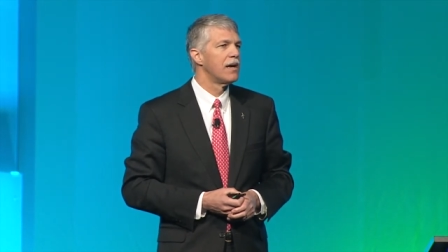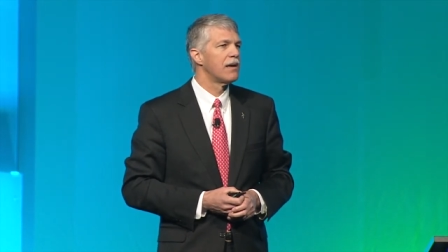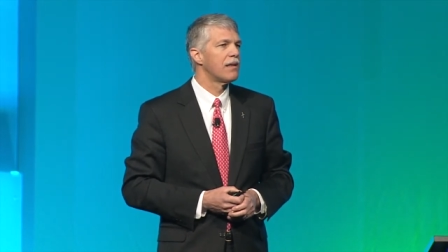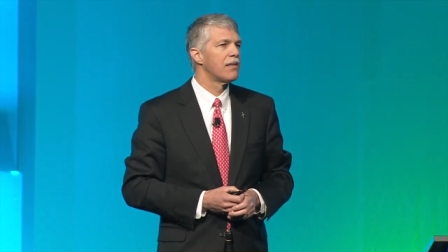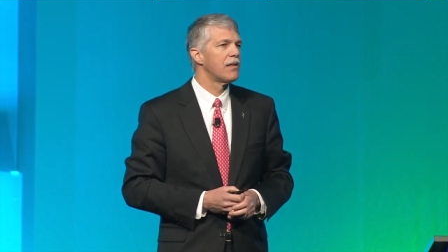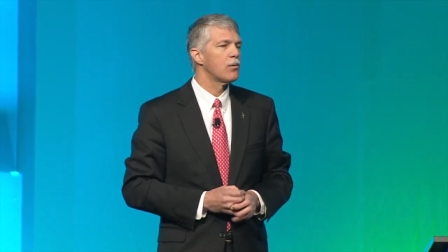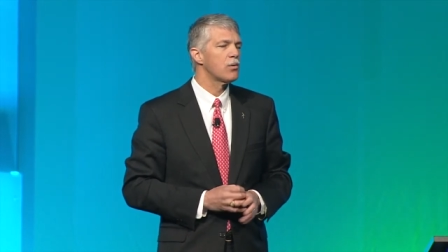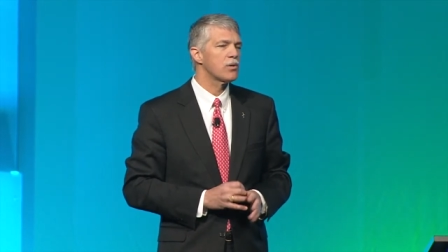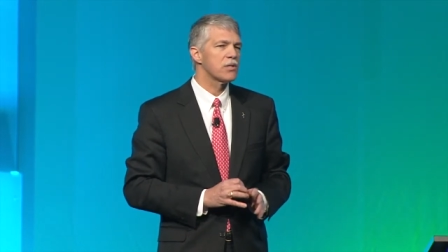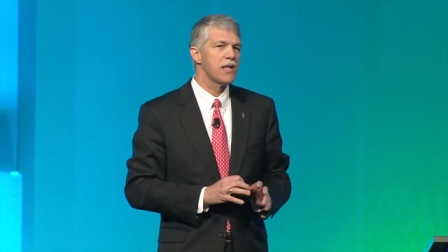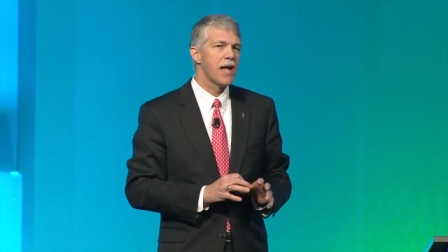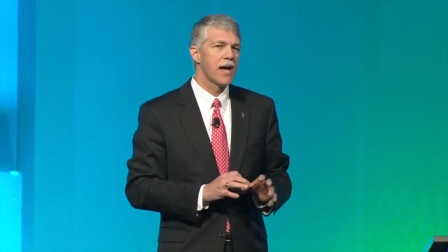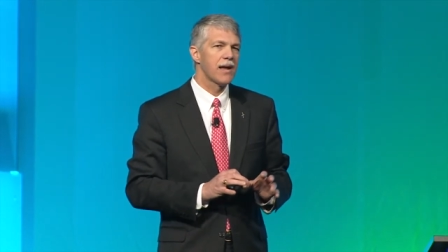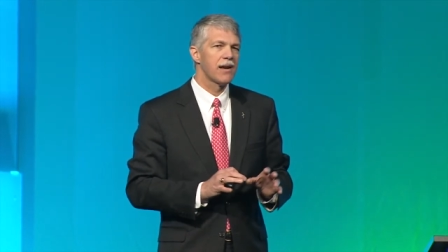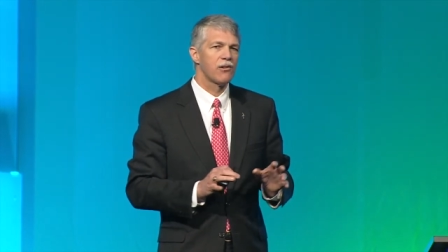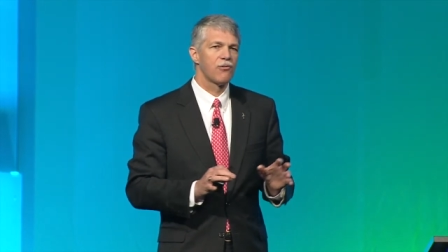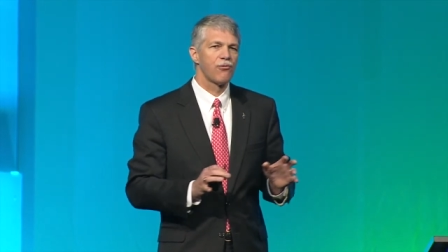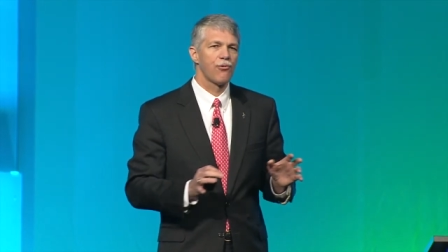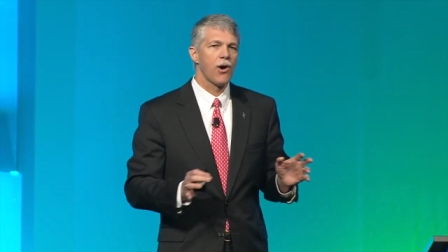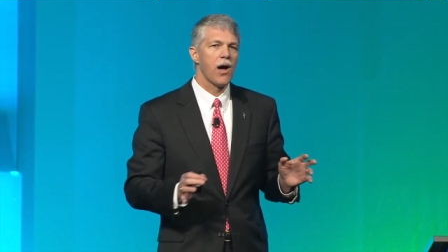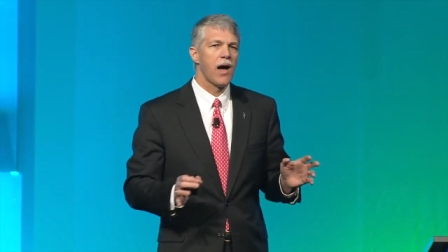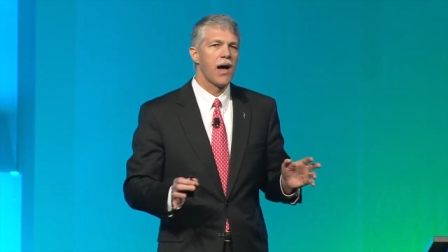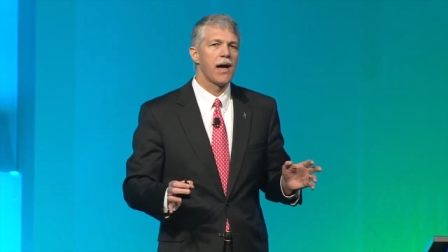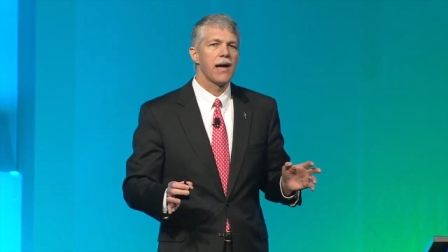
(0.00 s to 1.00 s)
There was not a
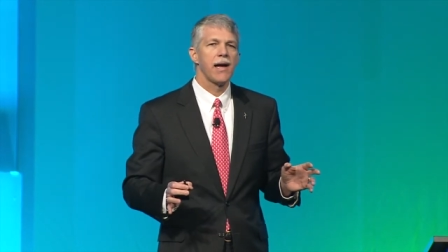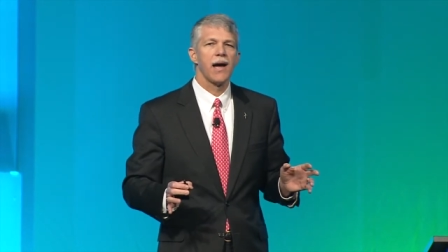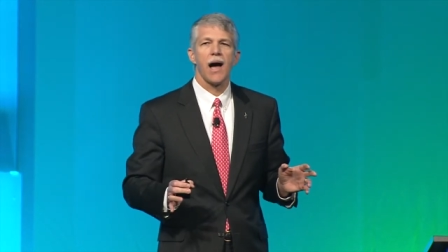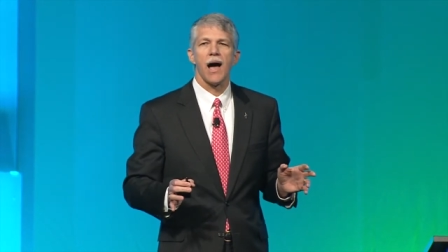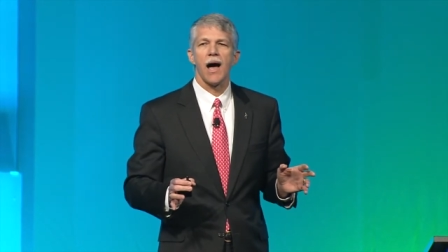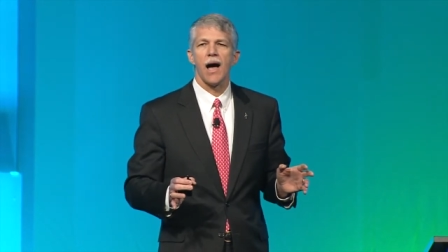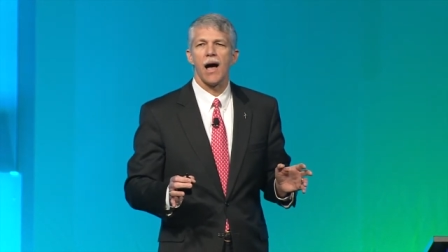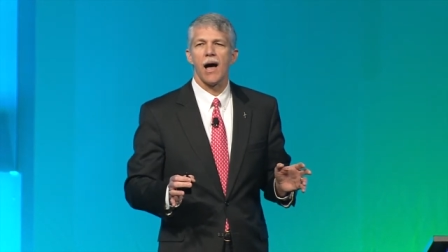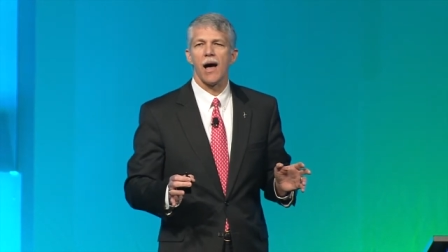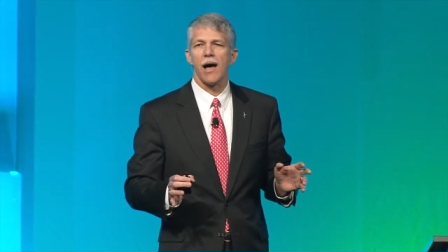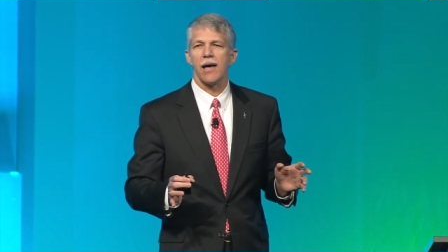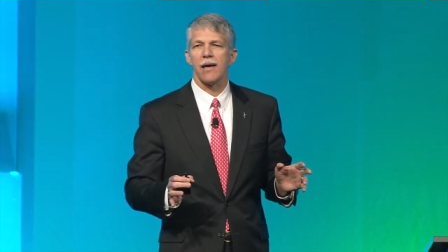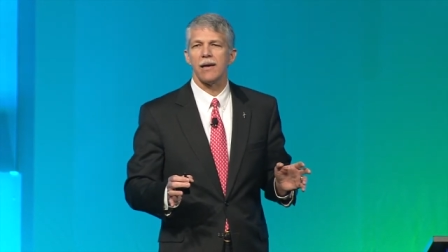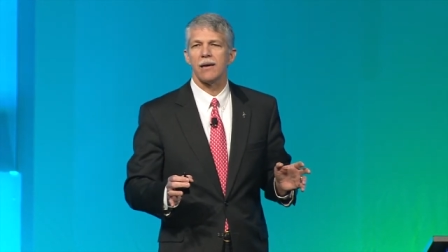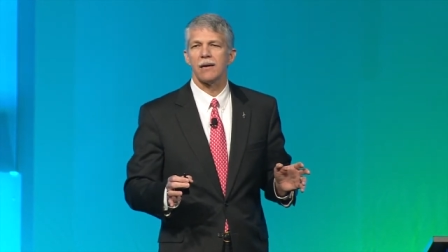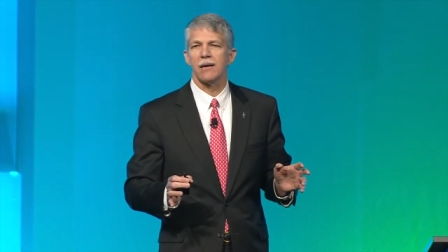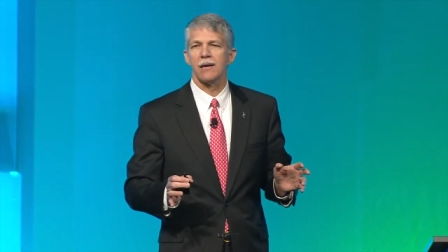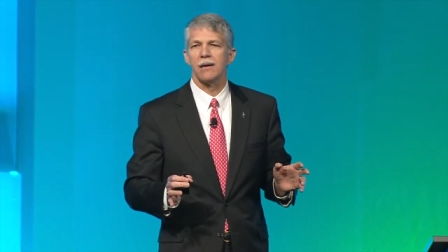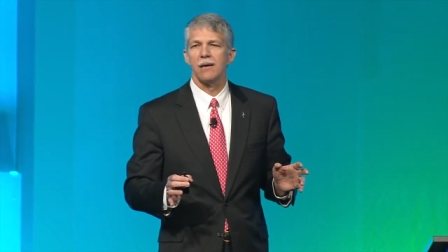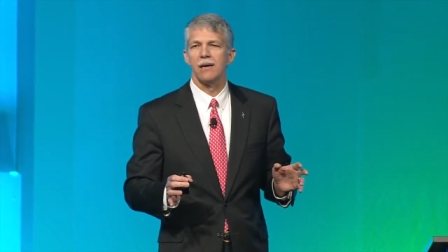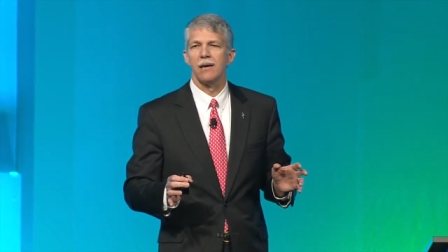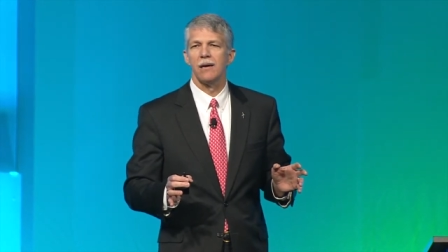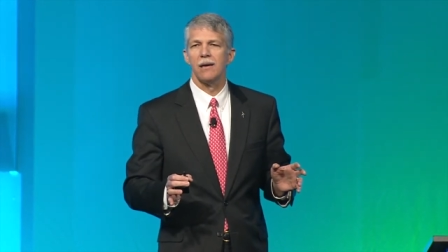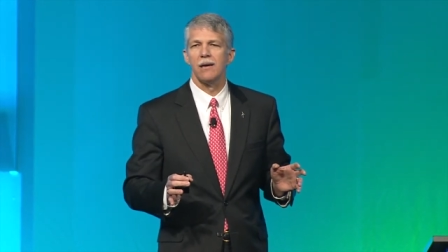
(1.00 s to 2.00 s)
dry eye
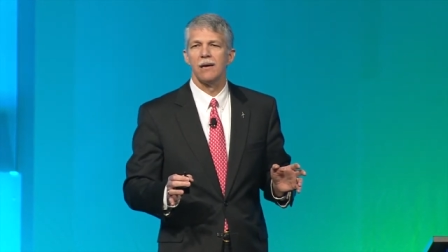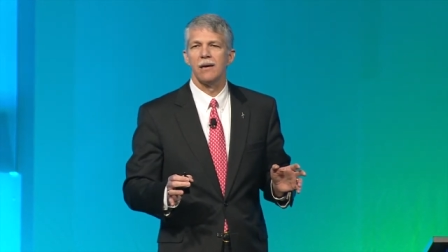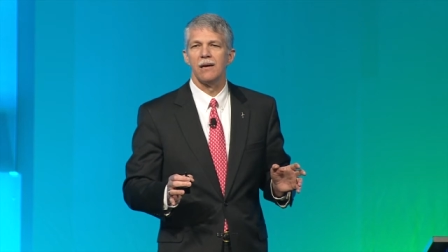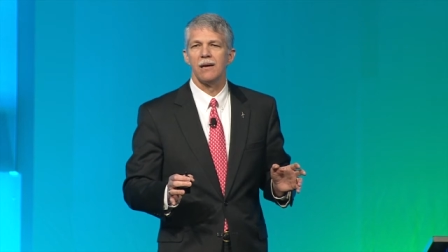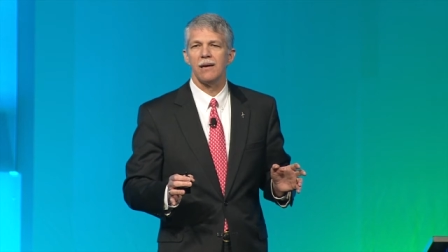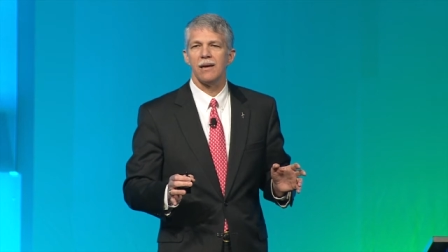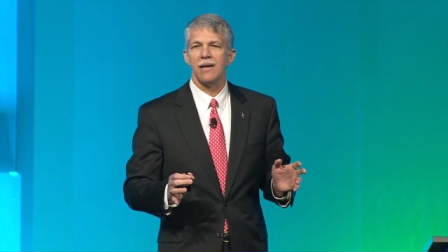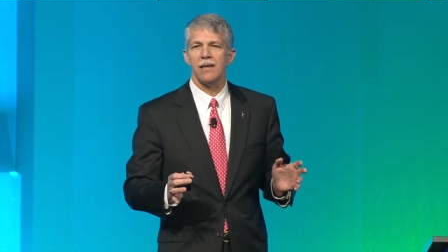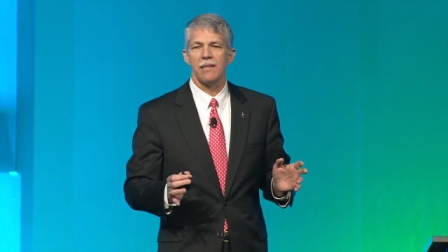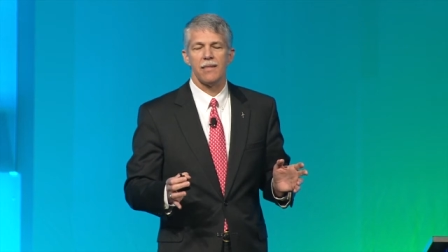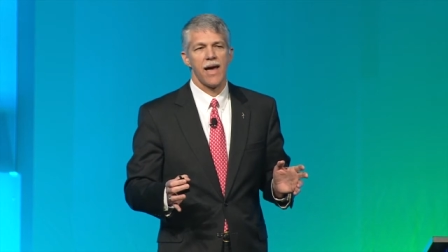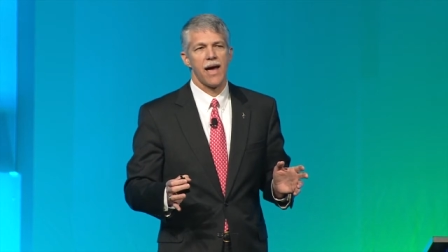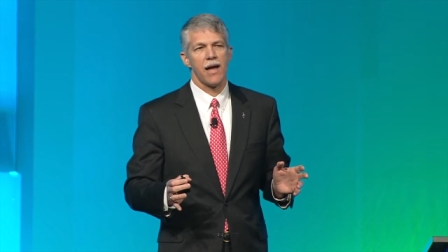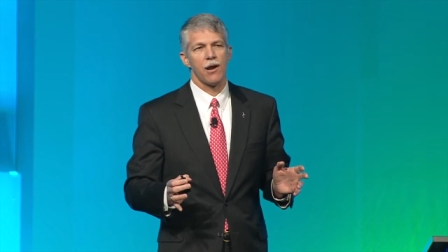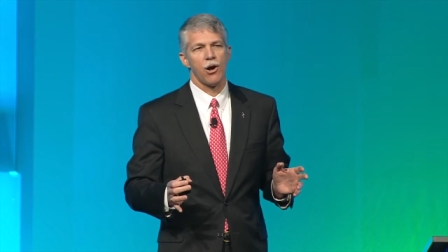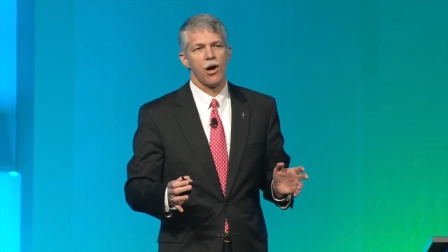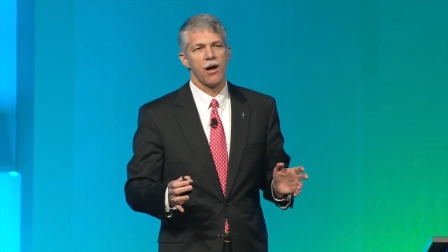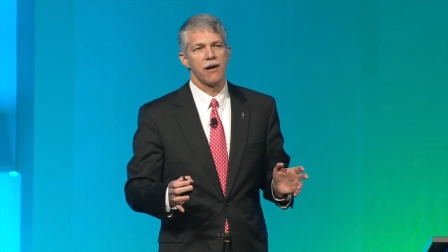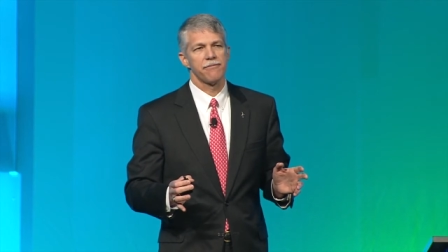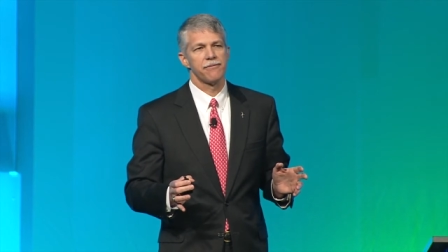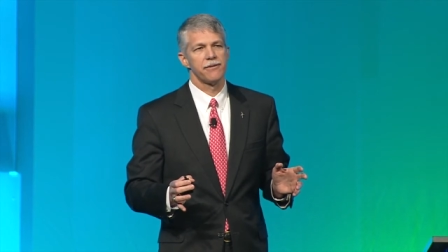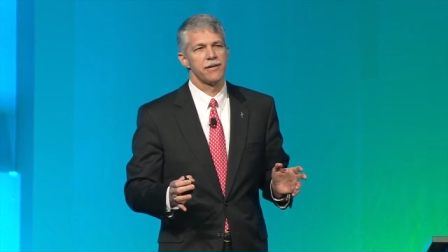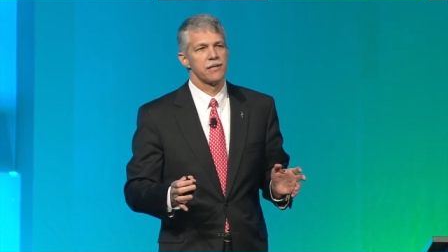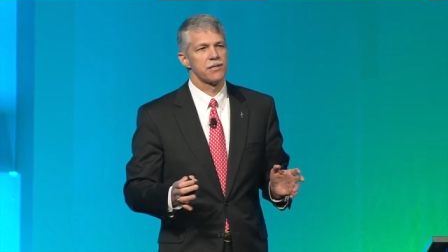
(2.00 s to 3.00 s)
in that
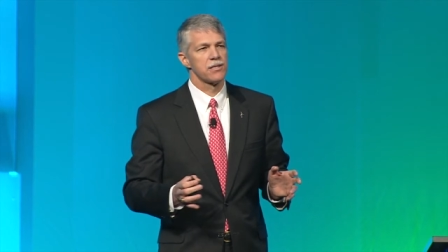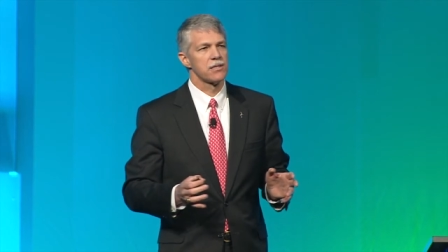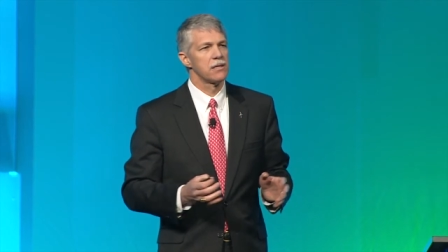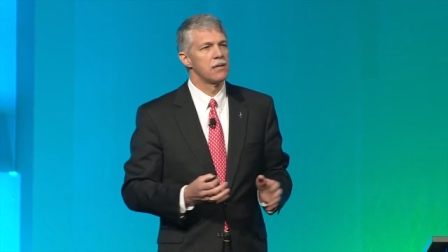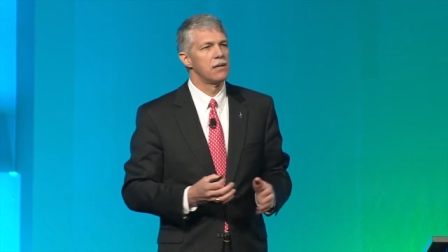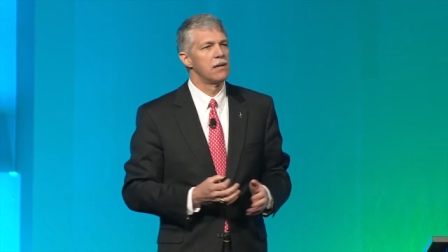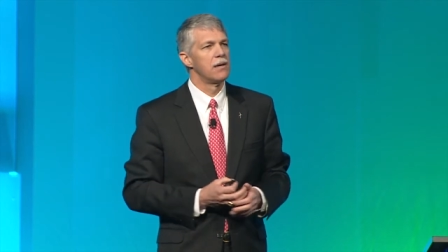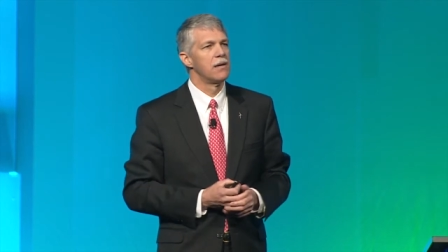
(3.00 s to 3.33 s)
office